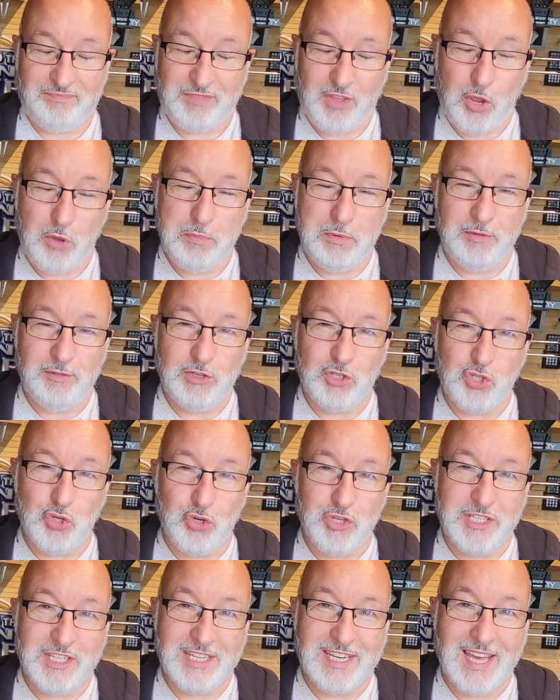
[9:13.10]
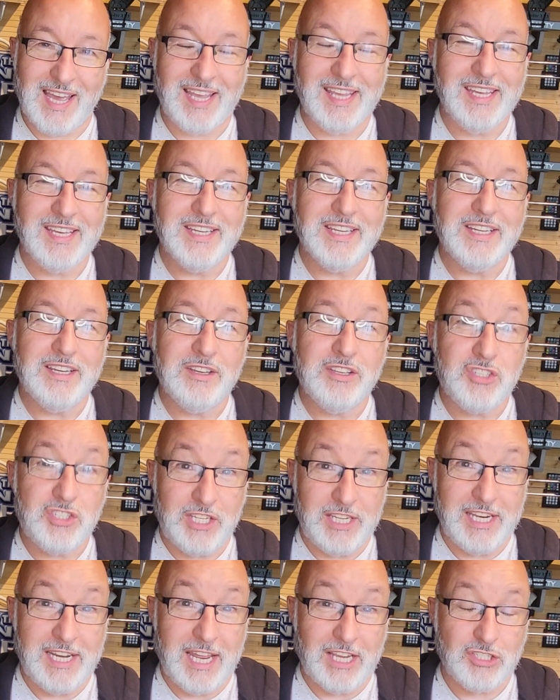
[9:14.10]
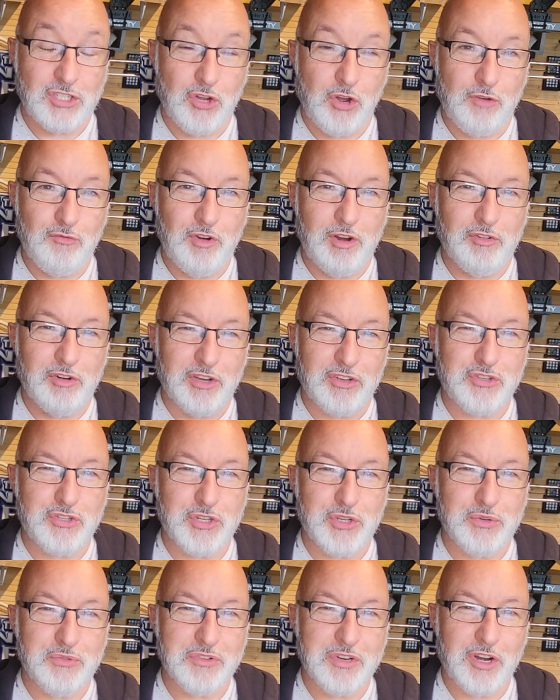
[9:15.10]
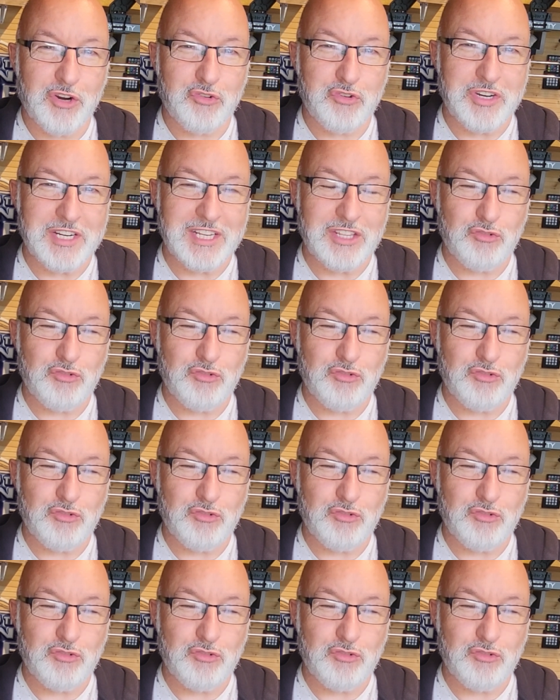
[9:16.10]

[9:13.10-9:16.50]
Hope you've enjoyed today. See you next time real, real soon on Greedy